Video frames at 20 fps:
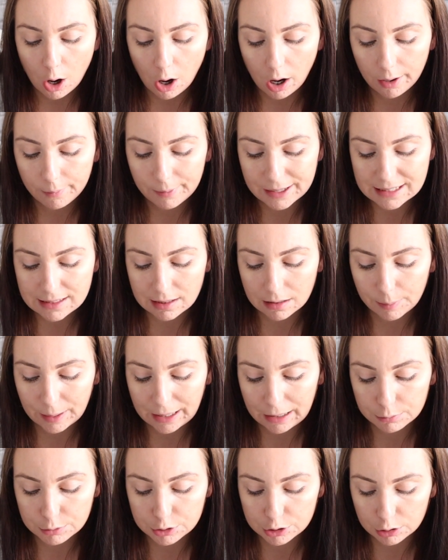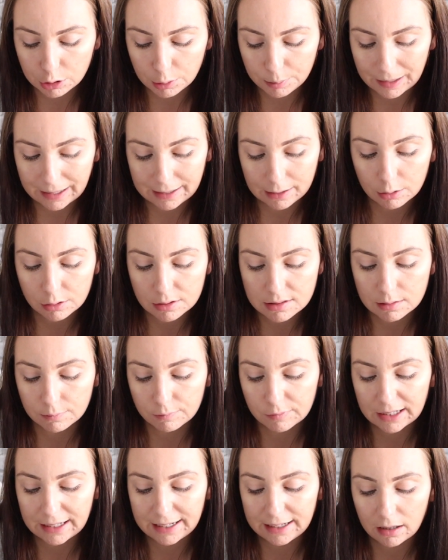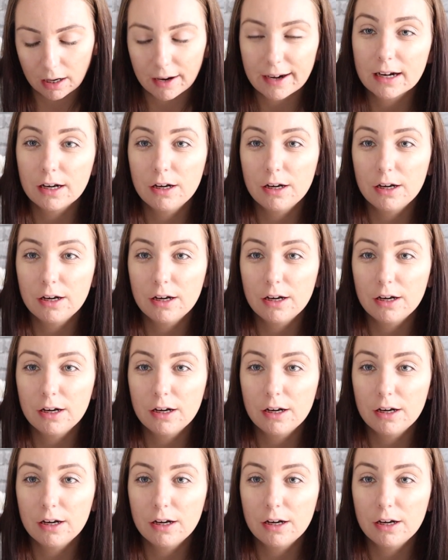I went to the pound shop and got some really like